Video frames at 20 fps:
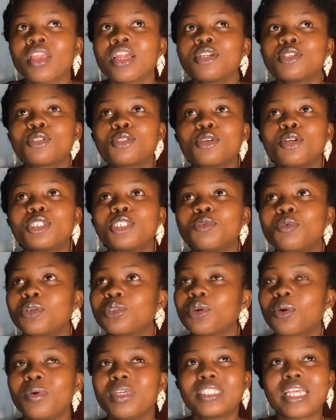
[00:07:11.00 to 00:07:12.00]
So she
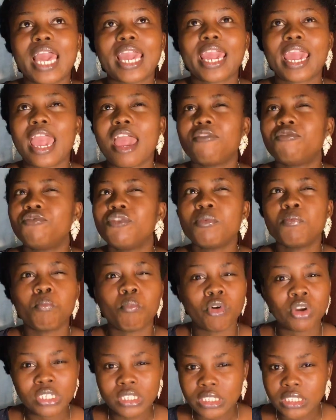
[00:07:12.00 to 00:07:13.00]
was always like, every
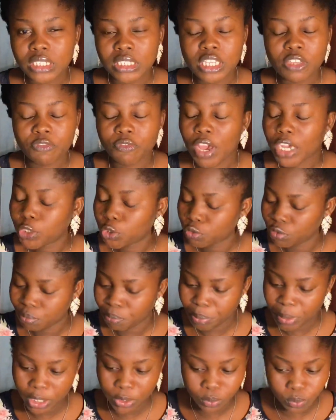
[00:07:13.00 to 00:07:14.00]
morning if I
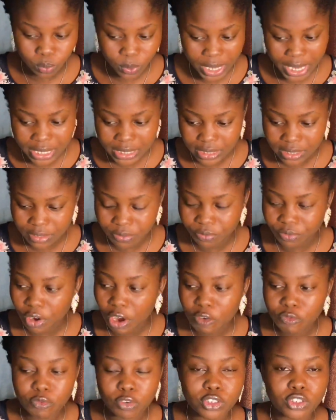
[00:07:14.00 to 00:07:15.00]
should bedwet, the
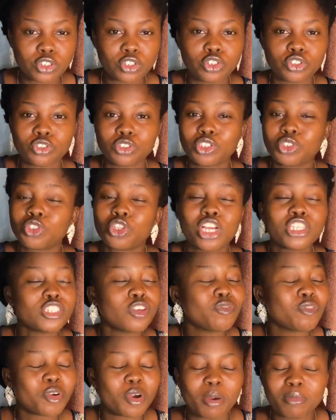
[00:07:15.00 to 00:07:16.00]
very first thing she doesn't
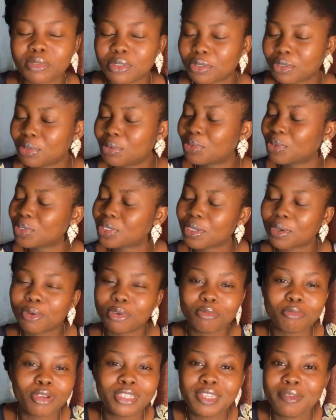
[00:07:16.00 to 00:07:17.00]
even come to the room to say
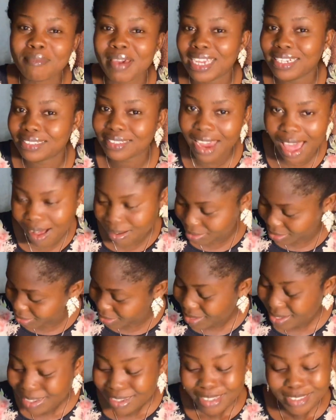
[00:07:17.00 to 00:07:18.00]
good morning, my child.
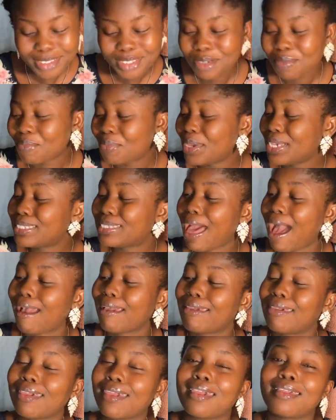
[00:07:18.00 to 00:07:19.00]
She brings that
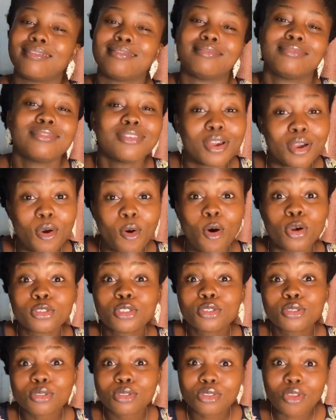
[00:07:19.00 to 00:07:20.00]
cane.
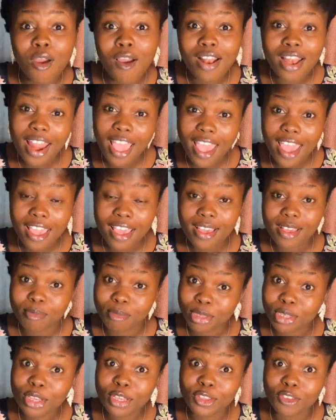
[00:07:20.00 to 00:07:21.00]

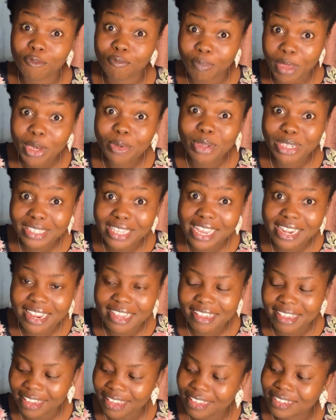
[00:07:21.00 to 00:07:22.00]
Meaning you've bedwetted
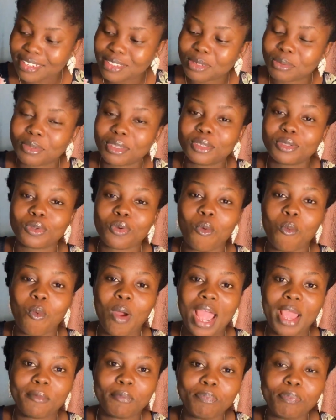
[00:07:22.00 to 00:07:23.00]
again, and she begins to
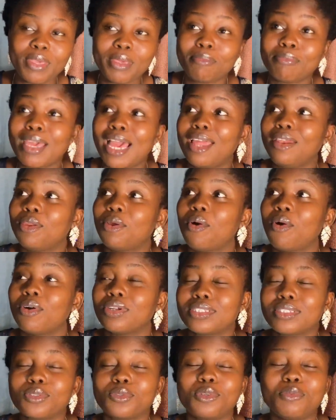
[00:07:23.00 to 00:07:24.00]
wipe me. Me and the
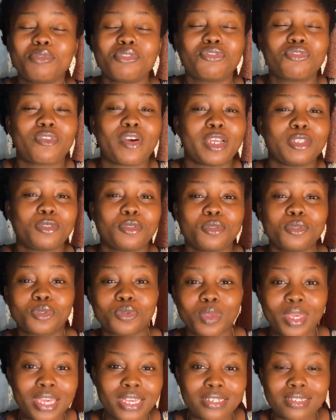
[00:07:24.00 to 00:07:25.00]
cotton will be fighting
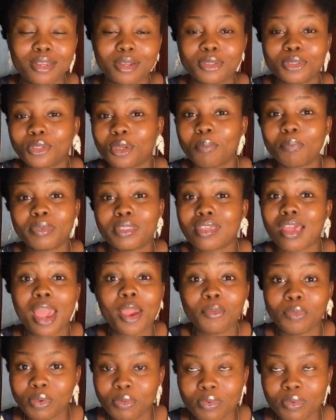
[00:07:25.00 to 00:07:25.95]
together on top tier.